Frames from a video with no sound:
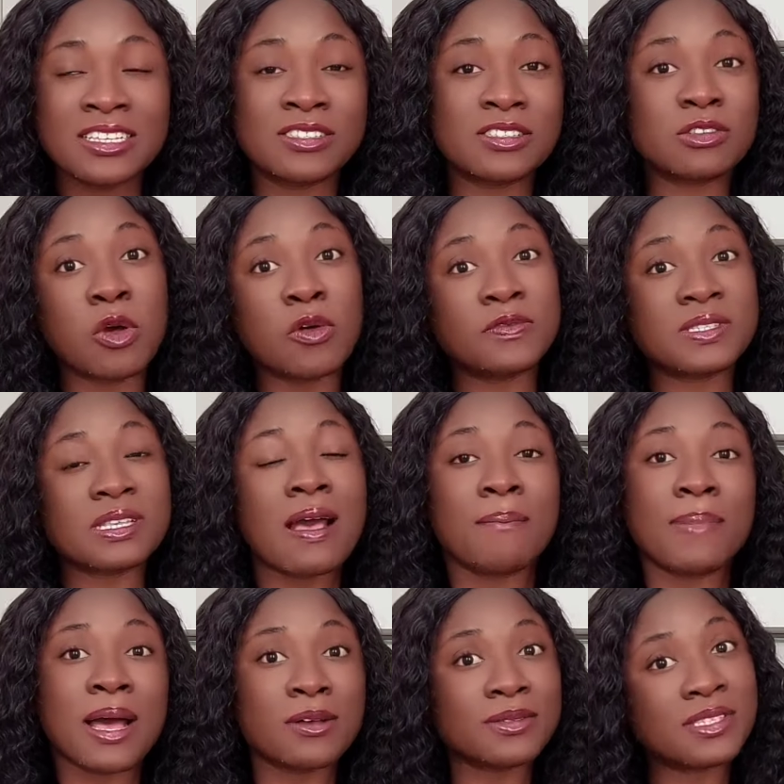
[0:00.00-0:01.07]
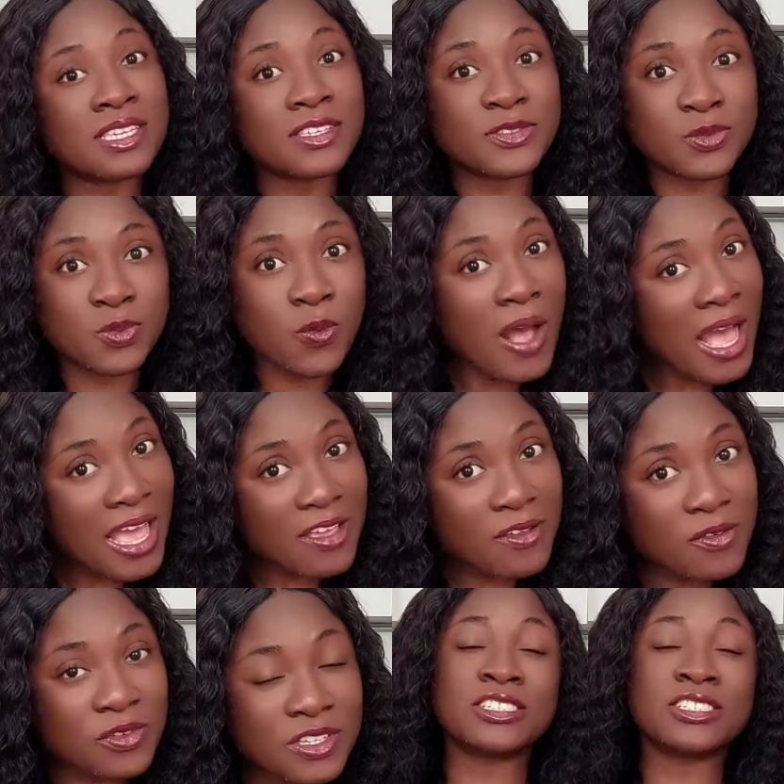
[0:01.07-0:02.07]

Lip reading: stuffs about his wife,